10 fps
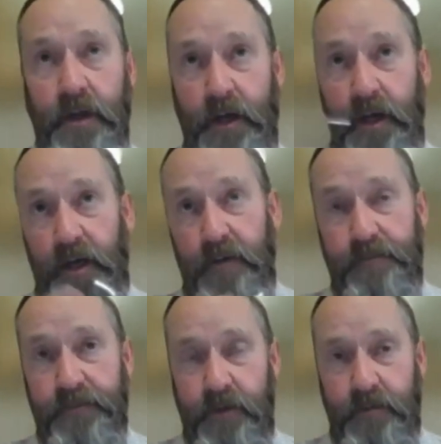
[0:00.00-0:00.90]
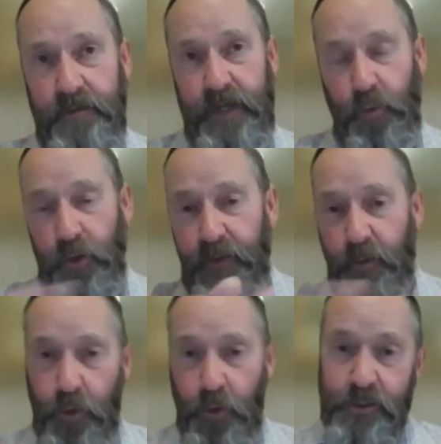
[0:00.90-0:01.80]
there will be
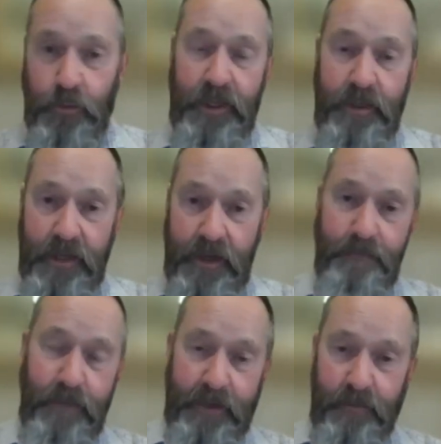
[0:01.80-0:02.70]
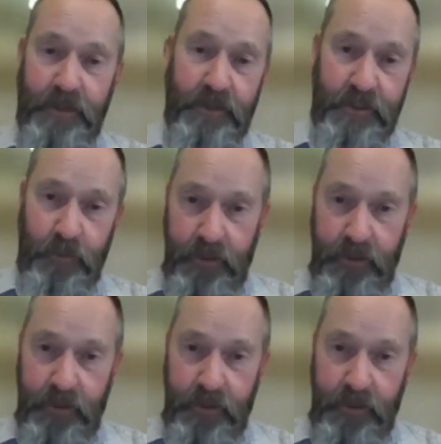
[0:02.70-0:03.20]
water within the embankment as well.